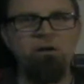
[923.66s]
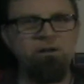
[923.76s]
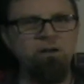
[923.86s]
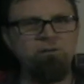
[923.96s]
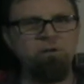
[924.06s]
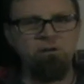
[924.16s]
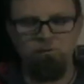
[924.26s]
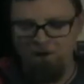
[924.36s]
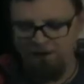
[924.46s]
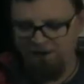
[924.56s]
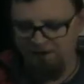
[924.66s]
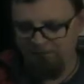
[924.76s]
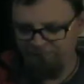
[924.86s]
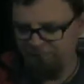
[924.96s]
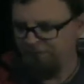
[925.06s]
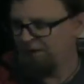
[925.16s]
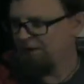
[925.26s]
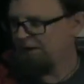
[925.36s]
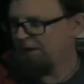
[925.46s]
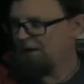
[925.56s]
on Kickstarter right now.
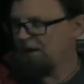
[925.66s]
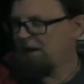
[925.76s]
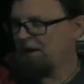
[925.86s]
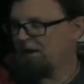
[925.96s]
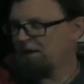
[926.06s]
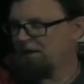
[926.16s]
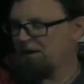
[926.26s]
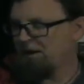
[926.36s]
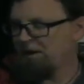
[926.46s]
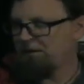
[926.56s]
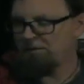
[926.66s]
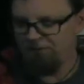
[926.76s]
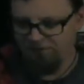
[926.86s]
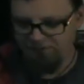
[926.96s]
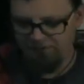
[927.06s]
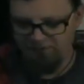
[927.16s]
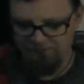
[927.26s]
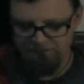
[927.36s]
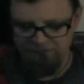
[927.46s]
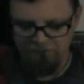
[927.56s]
And uh,
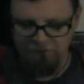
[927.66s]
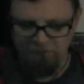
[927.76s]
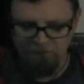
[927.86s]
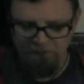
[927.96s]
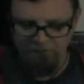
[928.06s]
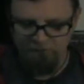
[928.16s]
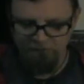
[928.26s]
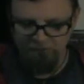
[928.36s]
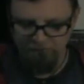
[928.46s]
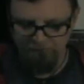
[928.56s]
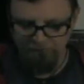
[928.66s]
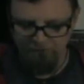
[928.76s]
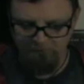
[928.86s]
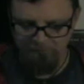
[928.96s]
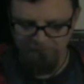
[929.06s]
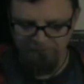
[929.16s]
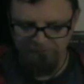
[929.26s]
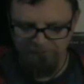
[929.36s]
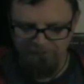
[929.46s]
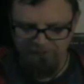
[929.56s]
so I'm going to start
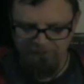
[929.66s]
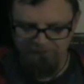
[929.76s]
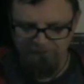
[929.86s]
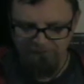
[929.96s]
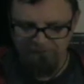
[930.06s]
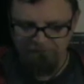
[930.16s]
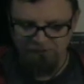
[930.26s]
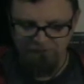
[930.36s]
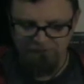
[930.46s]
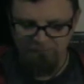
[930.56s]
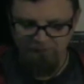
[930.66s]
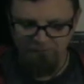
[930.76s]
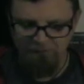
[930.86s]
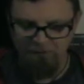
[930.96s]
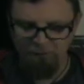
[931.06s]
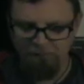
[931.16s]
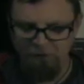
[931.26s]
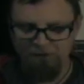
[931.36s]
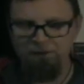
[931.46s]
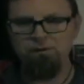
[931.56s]
with uh, talking about my own
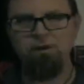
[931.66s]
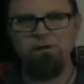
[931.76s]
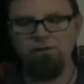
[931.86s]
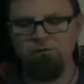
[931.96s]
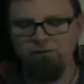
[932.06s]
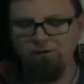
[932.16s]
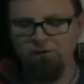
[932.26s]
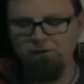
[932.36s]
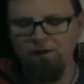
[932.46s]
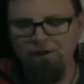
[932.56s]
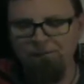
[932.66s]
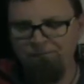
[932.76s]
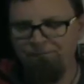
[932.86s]
book. I know it's a little, uh,